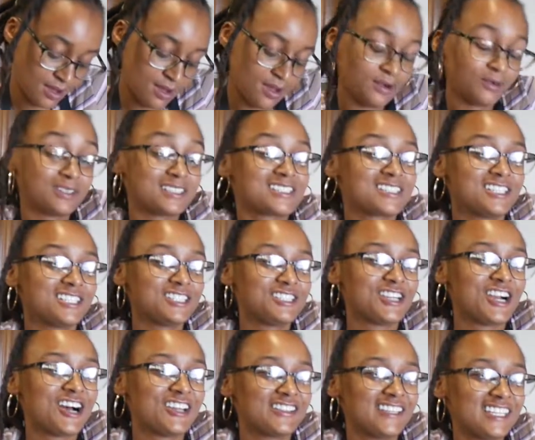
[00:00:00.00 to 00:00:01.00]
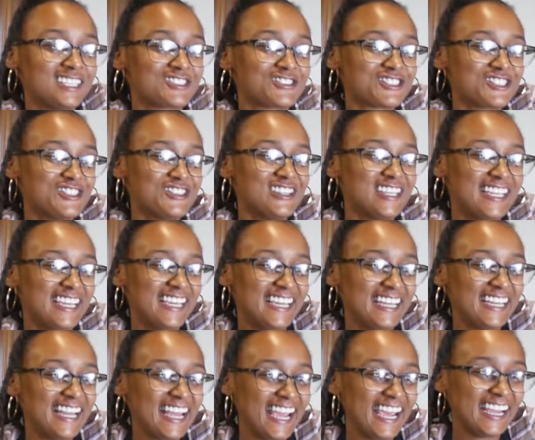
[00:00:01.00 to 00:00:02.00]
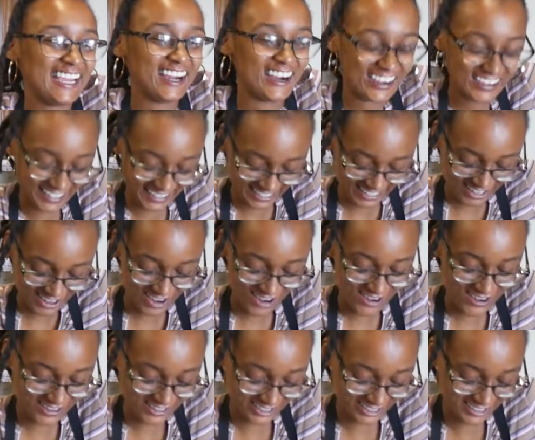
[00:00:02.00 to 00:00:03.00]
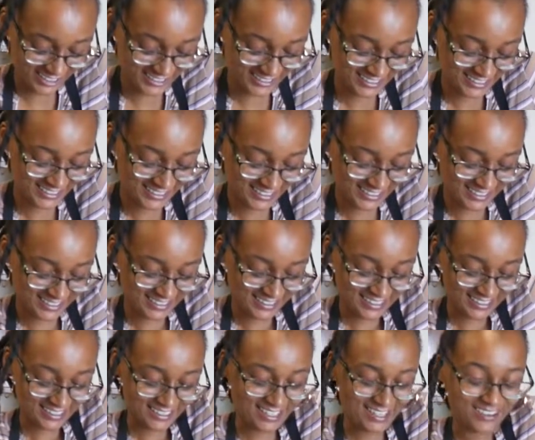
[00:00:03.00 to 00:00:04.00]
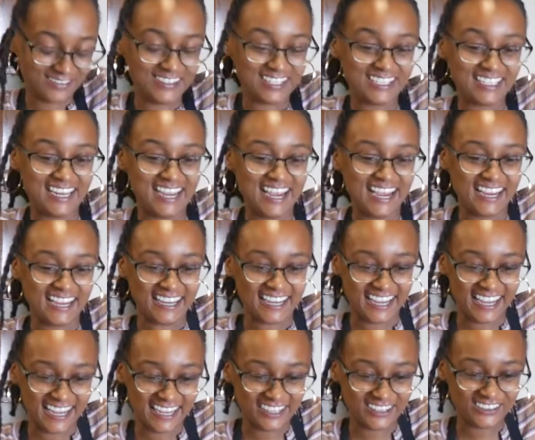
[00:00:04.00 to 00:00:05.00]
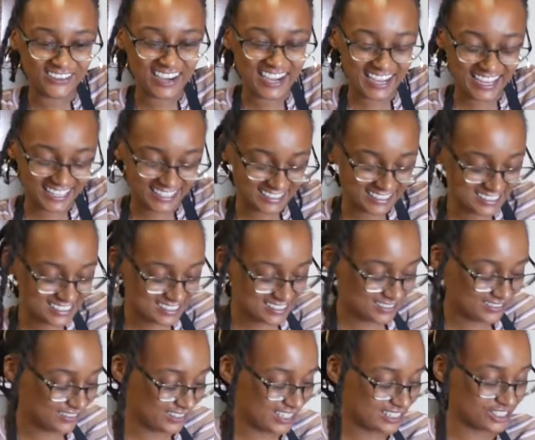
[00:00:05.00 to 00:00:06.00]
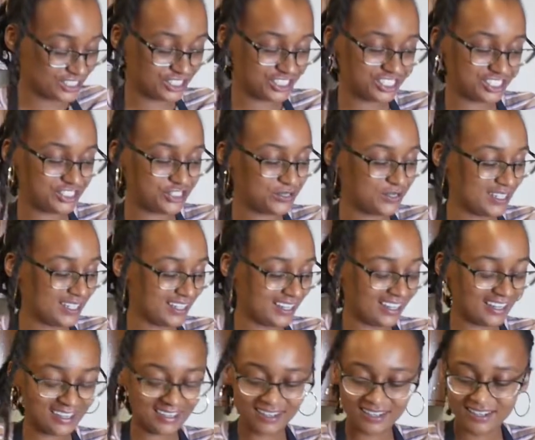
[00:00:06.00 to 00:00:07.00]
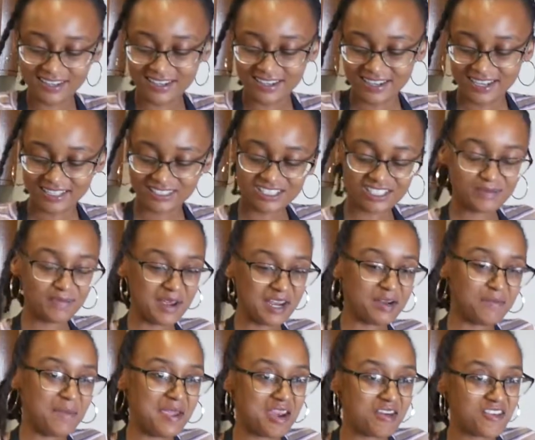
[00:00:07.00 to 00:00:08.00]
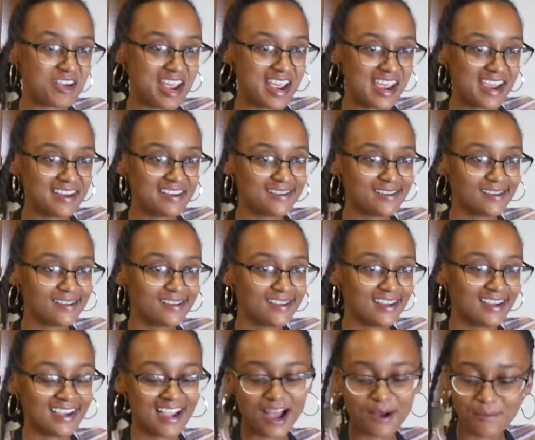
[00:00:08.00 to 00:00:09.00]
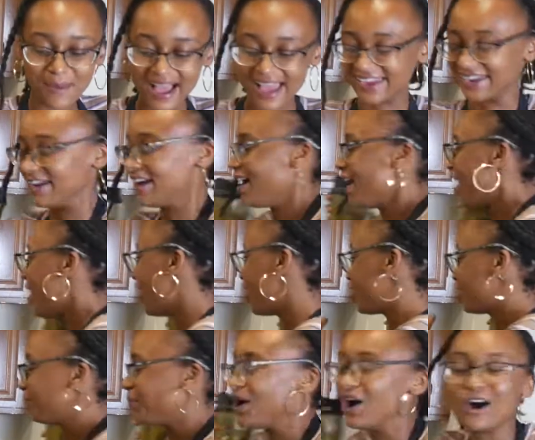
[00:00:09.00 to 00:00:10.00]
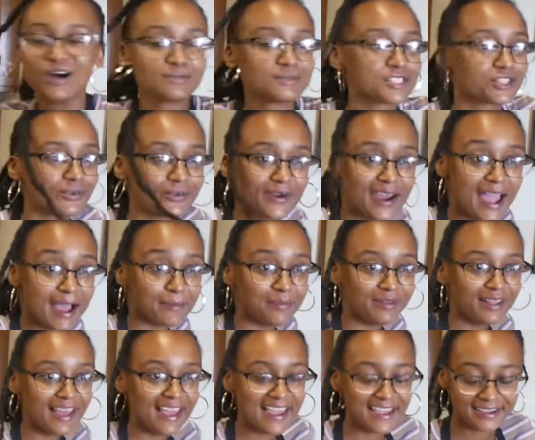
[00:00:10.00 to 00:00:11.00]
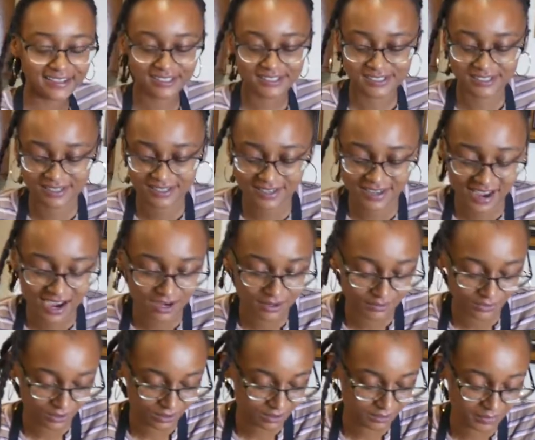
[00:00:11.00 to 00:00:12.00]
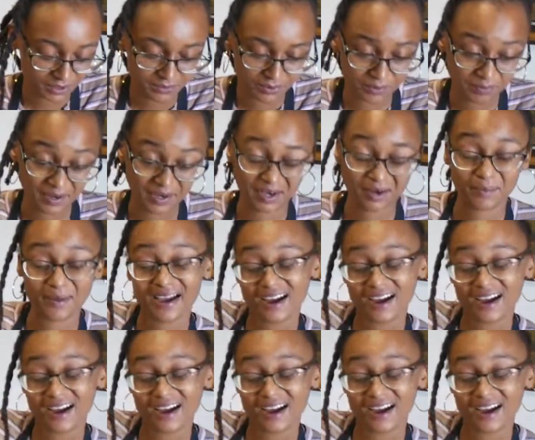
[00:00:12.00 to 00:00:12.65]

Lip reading: what's good, y'all? Thanks for tuning in. Hey, y'all. Hey, y'all. Lovely day. Hey, you guys. You guys are just tuning in. I just made a marinade. Got my heart of palms crab legs, and now I'm going to be preparing my